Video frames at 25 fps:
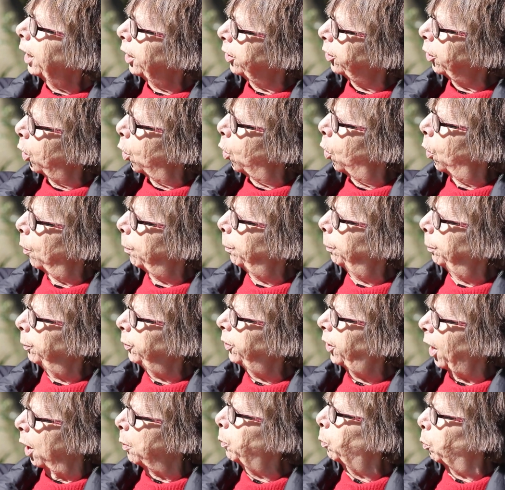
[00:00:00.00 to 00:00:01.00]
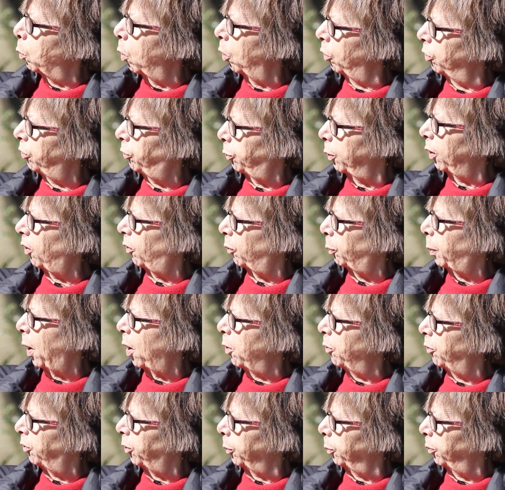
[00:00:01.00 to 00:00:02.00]
And you don't want to
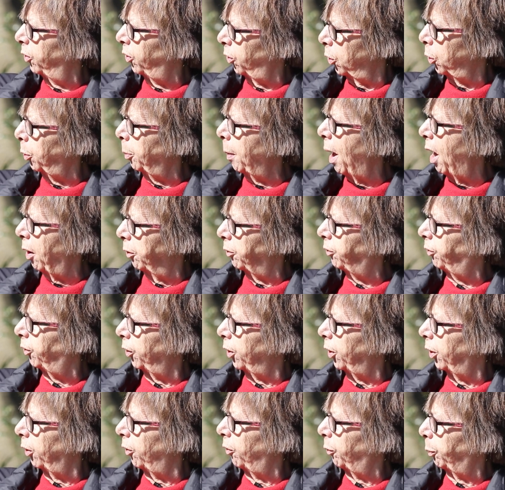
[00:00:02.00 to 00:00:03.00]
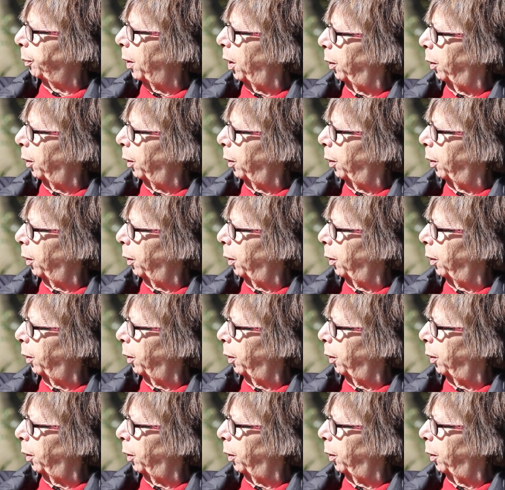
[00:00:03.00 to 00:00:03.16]
expose them too much at this